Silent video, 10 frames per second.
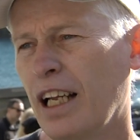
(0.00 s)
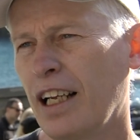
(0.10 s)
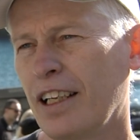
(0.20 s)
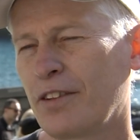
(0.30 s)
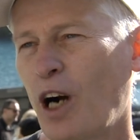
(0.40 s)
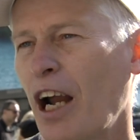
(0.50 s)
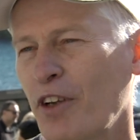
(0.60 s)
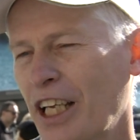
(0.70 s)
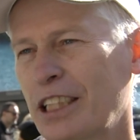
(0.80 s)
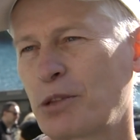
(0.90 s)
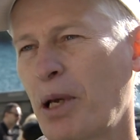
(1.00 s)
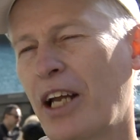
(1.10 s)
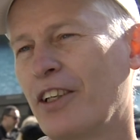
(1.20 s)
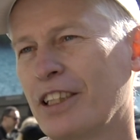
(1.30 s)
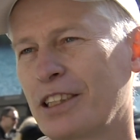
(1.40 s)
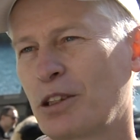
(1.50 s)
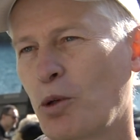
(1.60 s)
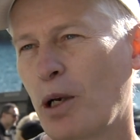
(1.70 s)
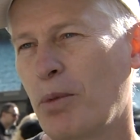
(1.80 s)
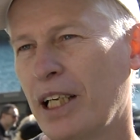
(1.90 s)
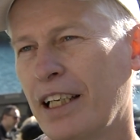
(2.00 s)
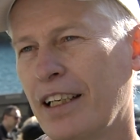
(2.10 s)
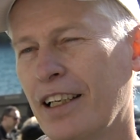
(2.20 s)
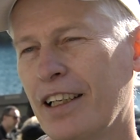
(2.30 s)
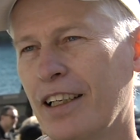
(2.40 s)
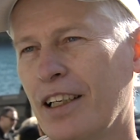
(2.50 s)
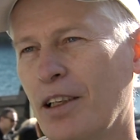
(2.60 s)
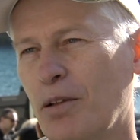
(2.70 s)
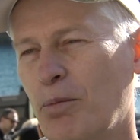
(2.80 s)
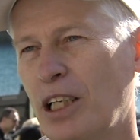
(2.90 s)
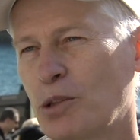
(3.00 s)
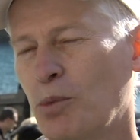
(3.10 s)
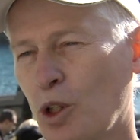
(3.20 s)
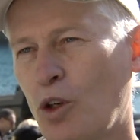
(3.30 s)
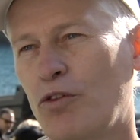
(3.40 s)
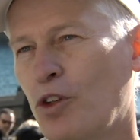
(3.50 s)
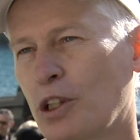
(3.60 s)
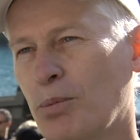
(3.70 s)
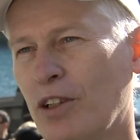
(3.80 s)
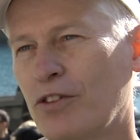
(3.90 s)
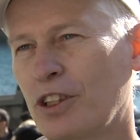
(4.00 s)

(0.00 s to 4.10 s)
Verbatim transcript: uh, driving experience will be uh, much more comfortable